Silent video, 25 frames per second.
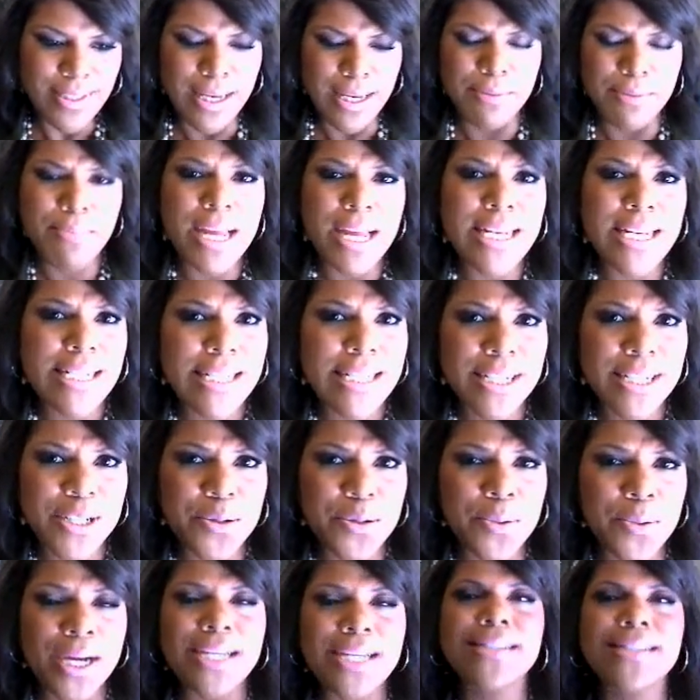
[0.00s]
and my
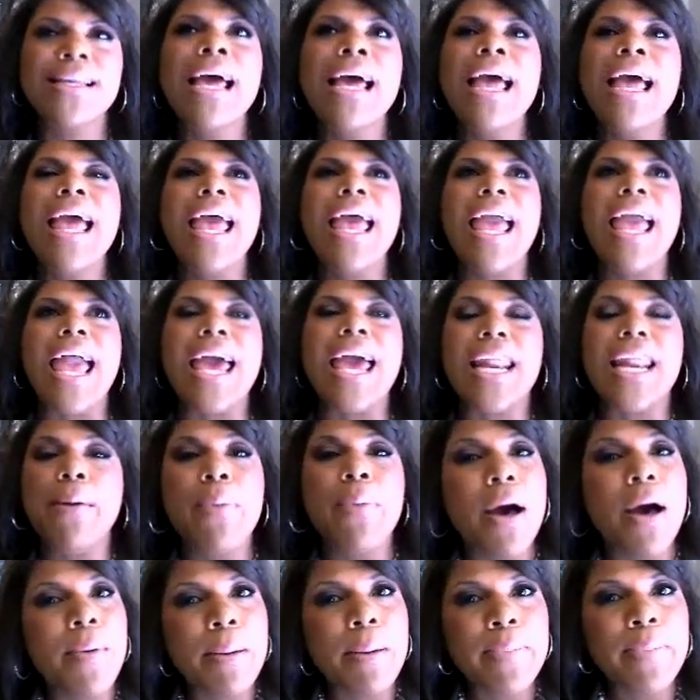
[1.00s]
decision was. And I
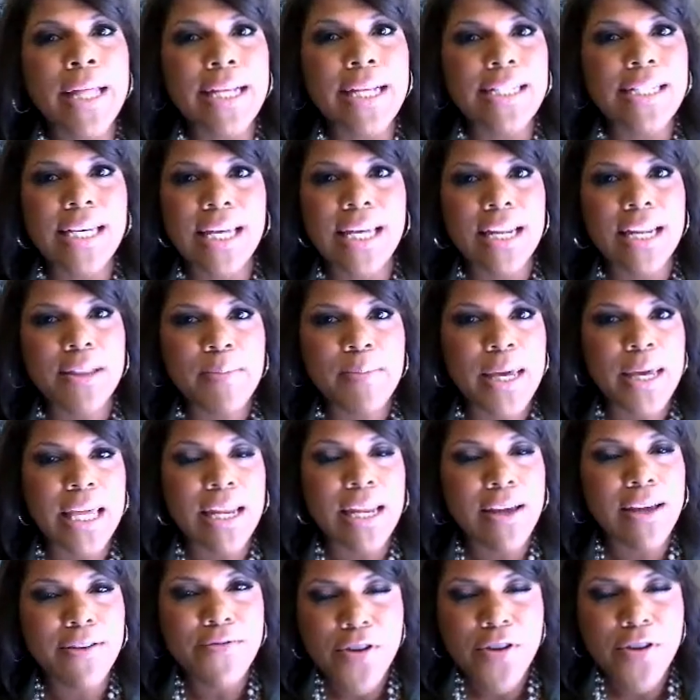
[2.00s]
bought my plane ticket at the
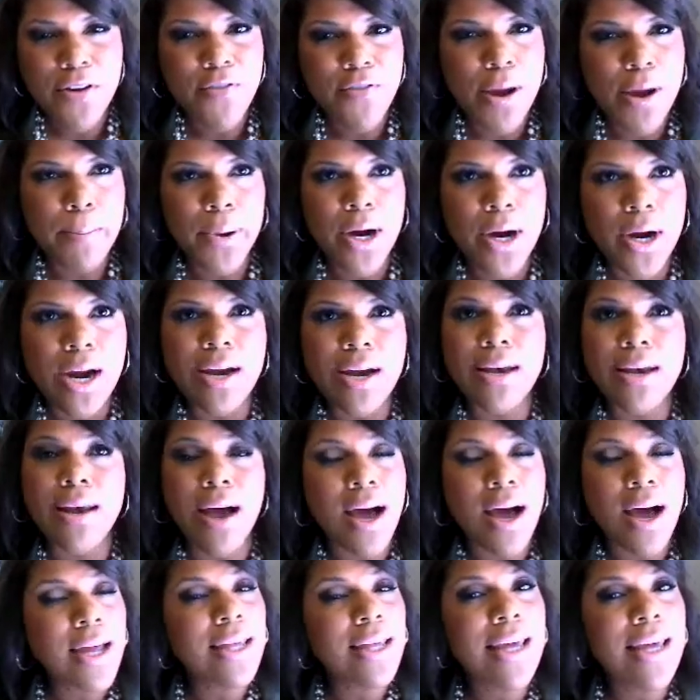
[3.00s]
beginning of November,
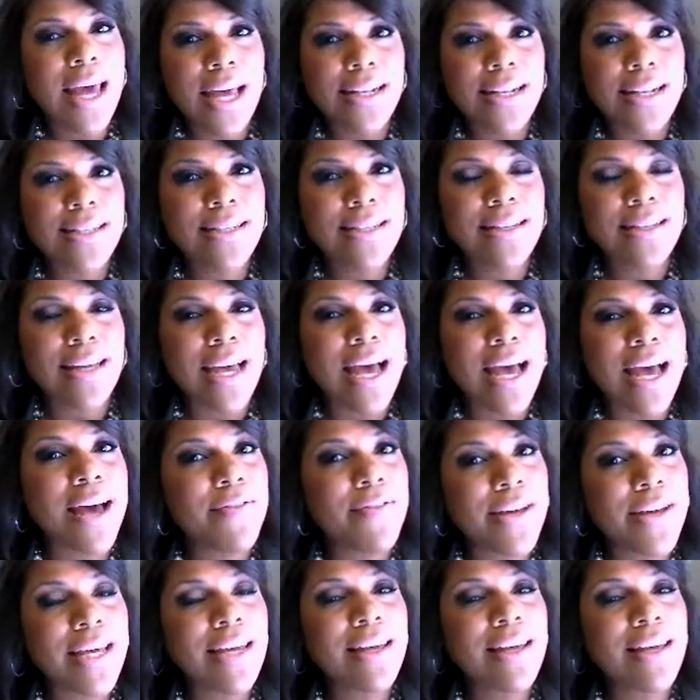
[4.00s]
not yet
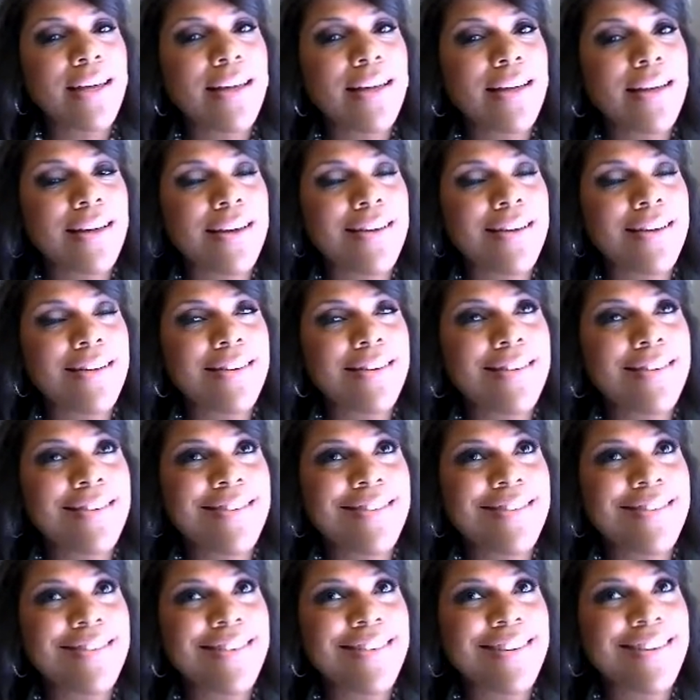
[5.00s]
having
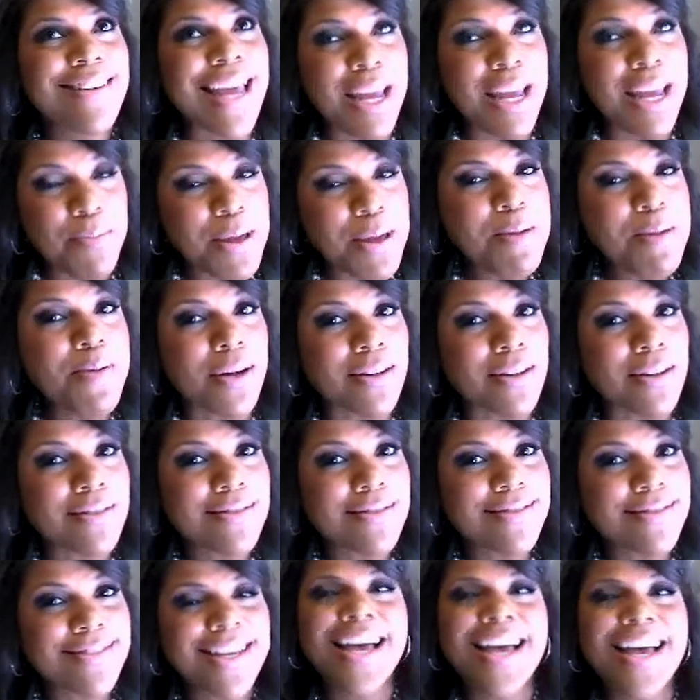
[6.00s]
8 people.
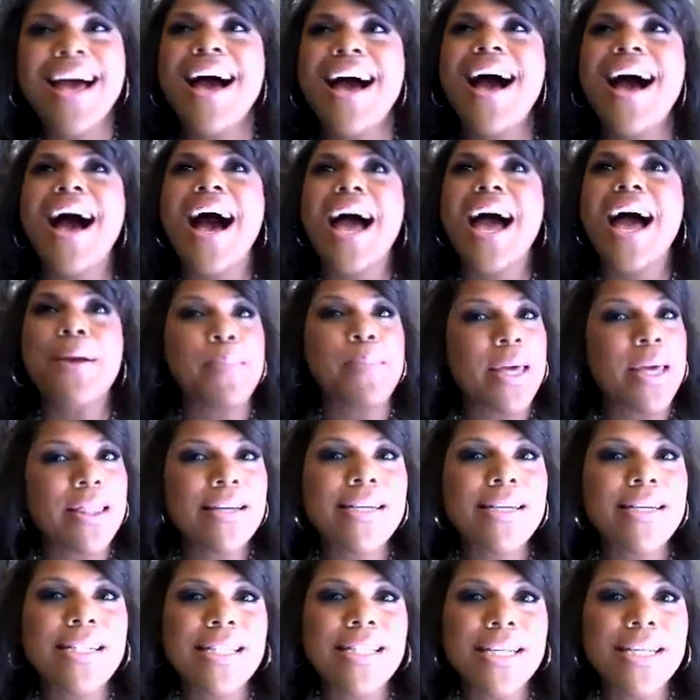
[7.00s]
I made
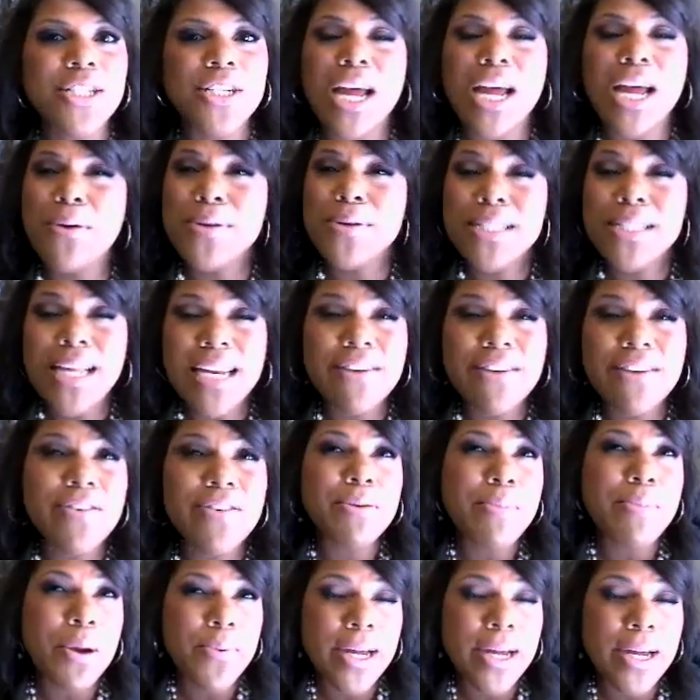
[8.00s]
the decision. I was not
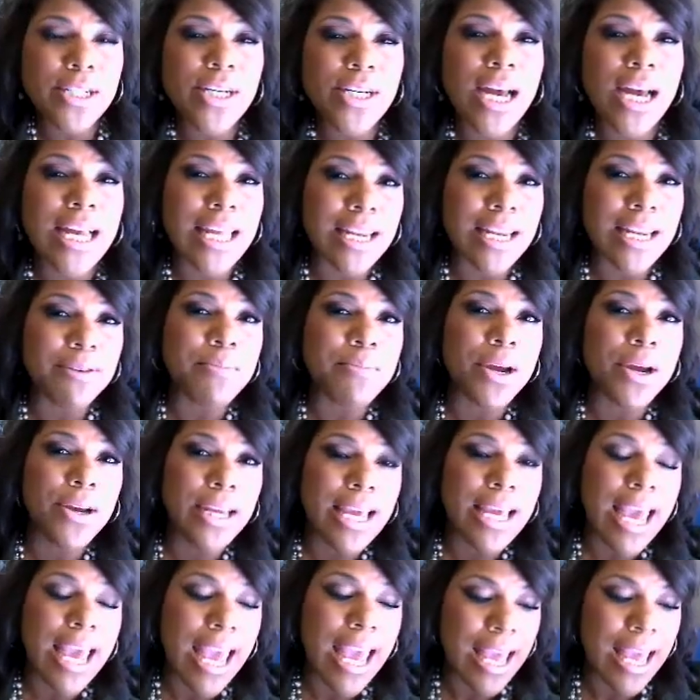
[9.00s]
in my red jacket in
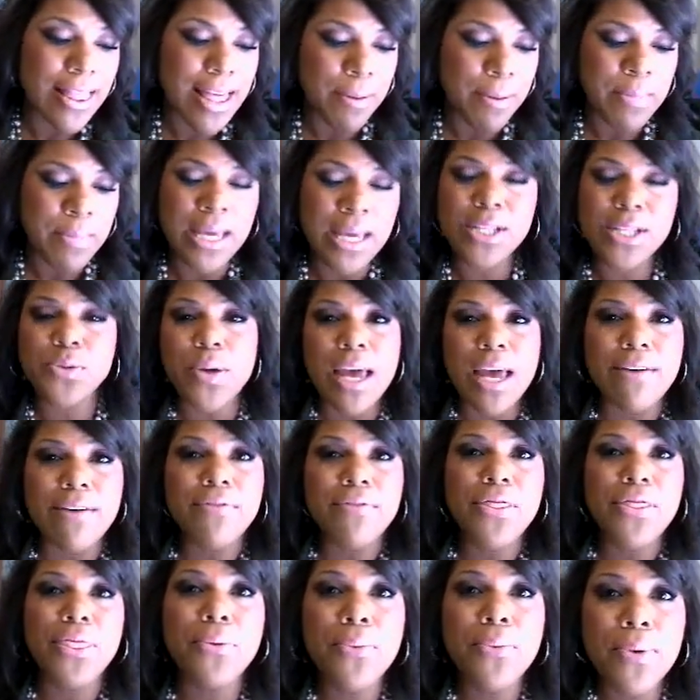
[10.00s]
Mary Kay. That means we
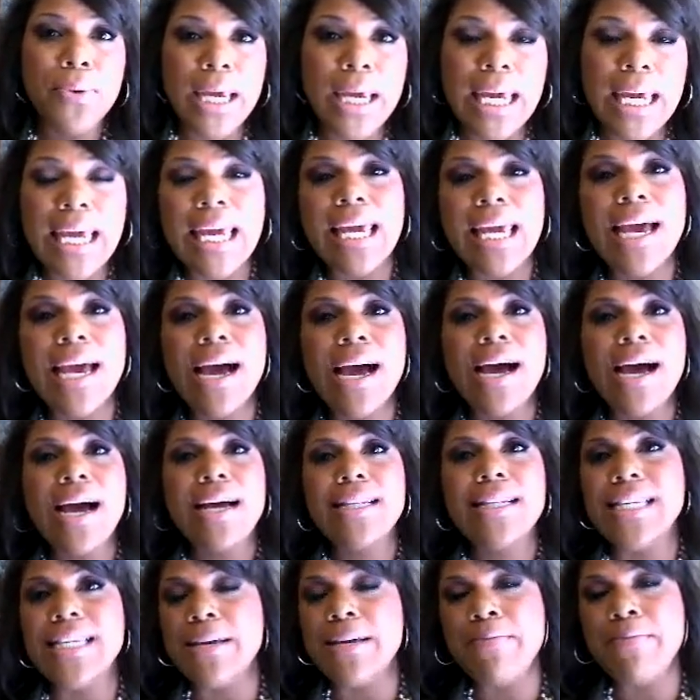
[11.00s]
have 3
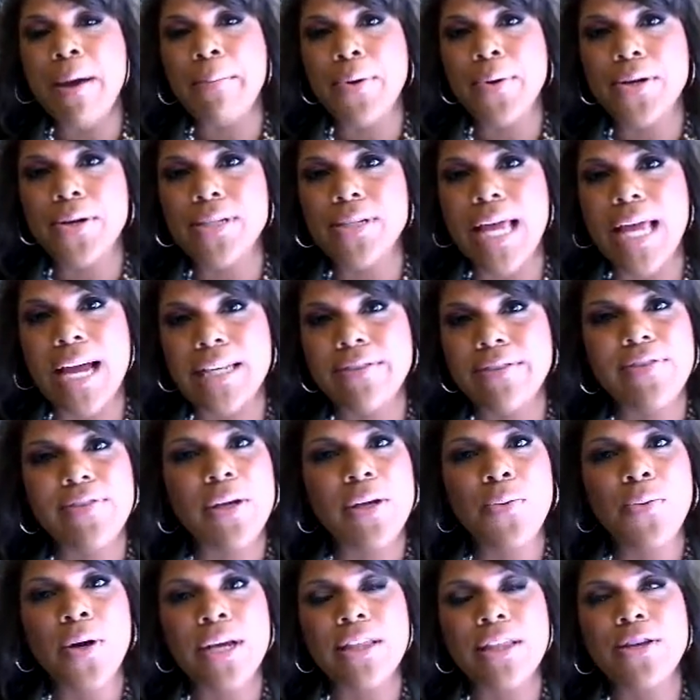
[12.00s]
team members
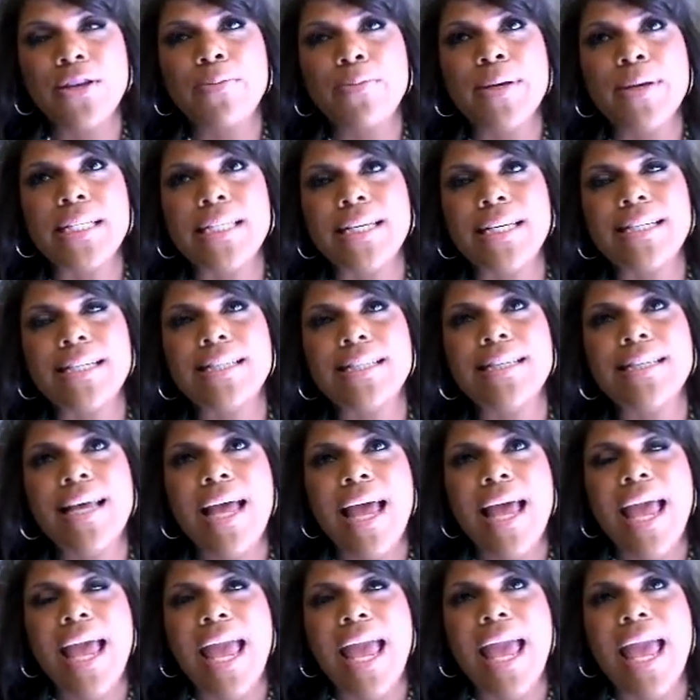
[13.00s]
actively working their business.
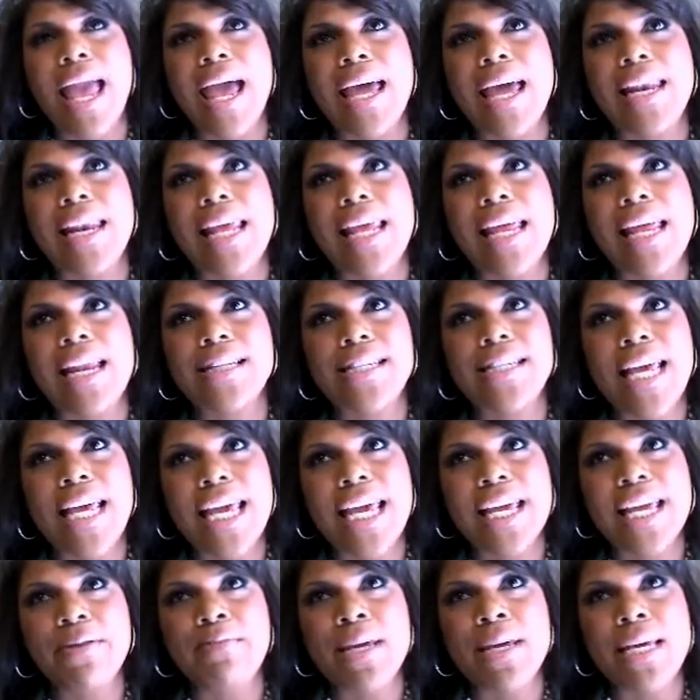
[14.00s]
And it had
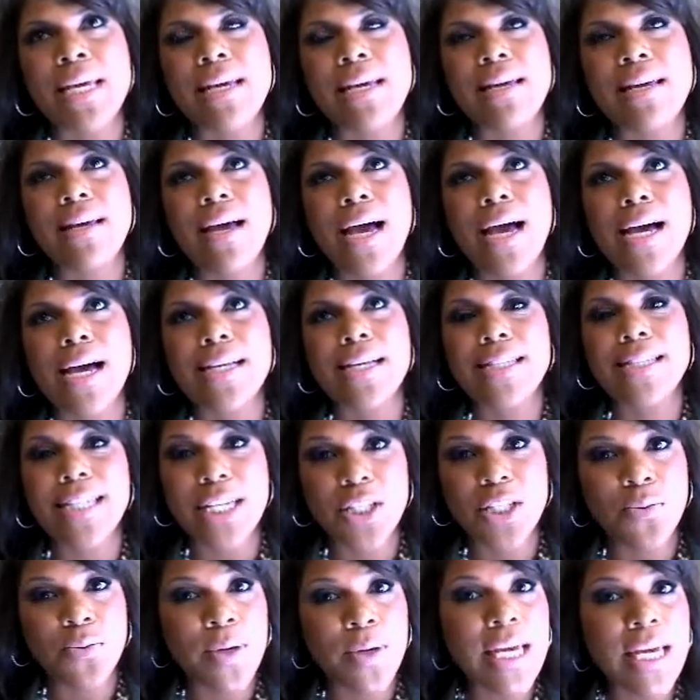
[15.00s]
taken me
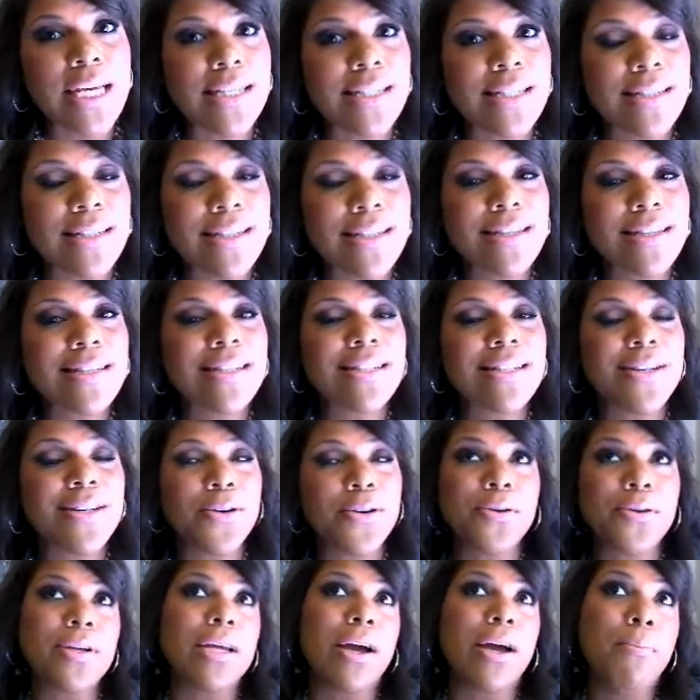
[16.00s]
6 weeks,
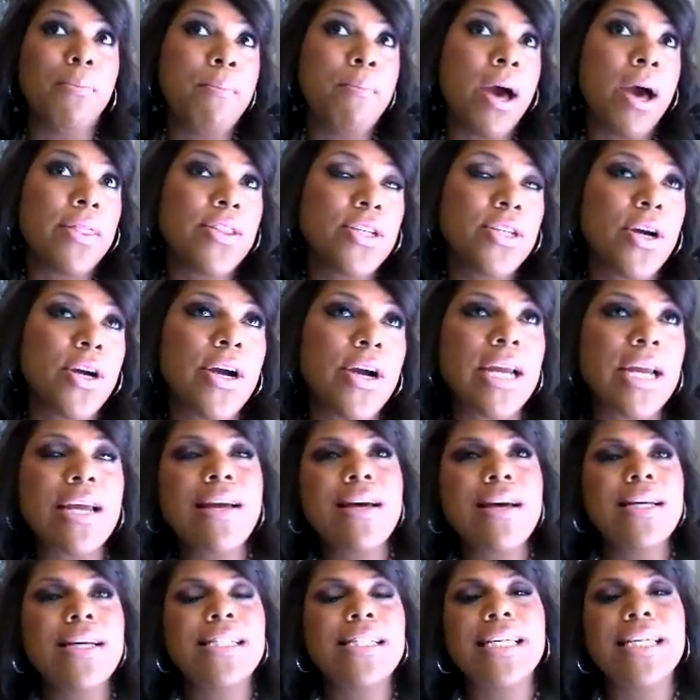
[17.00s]
or a month, sorry,
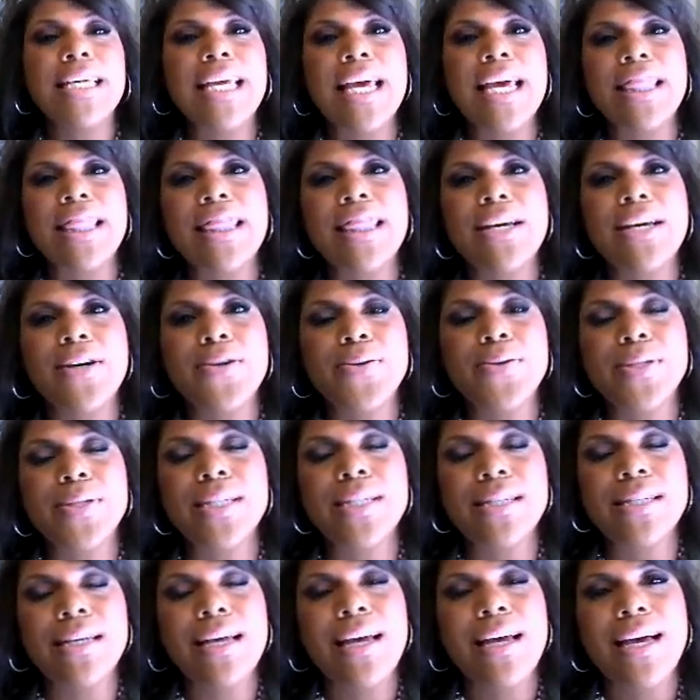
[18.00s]
to get
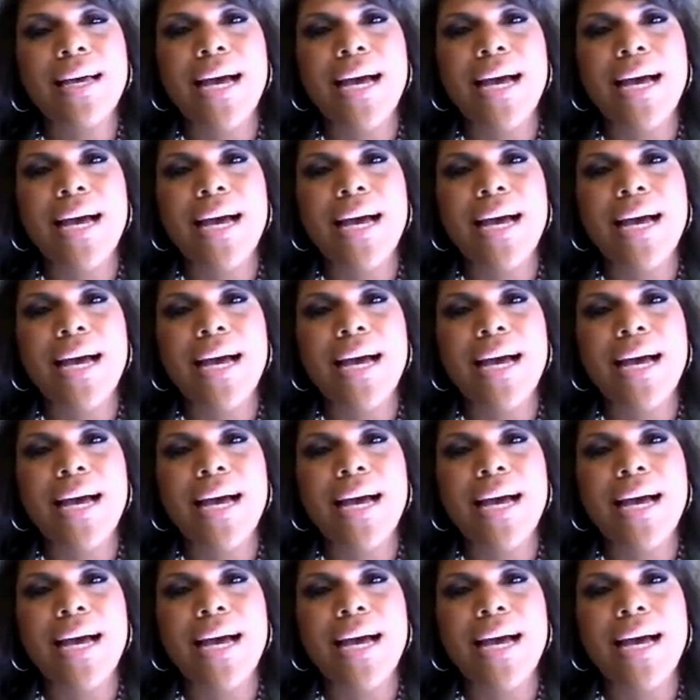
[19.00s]
those